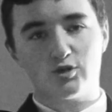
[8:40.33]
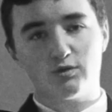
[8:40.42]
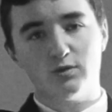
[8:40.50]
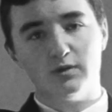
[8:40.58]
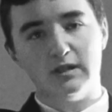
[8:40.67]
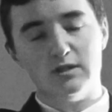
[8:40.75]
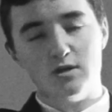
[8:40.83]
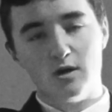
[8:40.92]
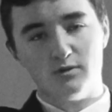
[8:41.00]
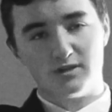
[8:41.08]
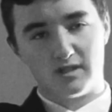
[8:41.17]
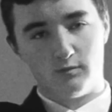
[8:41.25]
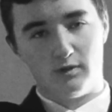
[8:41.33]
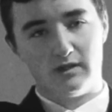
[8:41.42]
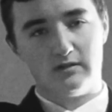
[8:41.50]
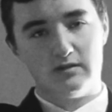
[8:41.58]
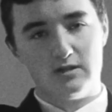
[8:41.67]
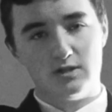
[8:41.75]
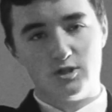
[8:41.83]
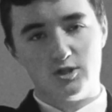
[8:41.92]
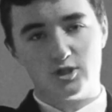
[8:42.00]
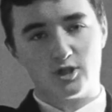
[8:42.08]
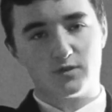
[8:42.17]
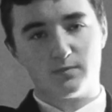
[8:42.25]
truly know someone,
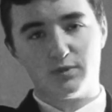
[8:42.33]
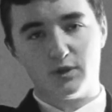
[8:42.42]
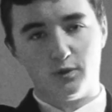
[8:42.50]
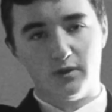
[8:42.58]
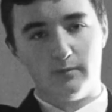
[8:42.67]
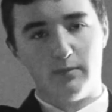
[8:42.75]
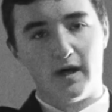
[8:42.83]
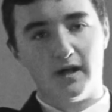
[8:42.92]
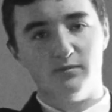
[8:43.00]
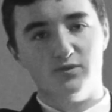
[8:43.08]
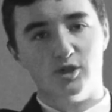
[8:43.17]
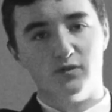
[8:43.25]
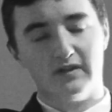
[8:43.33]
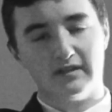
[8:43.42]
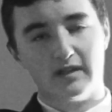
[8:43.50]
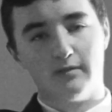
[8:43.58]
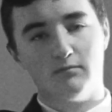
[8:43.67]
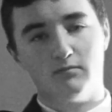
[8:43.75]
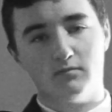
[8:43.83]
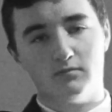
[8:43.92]
just purely by observing them.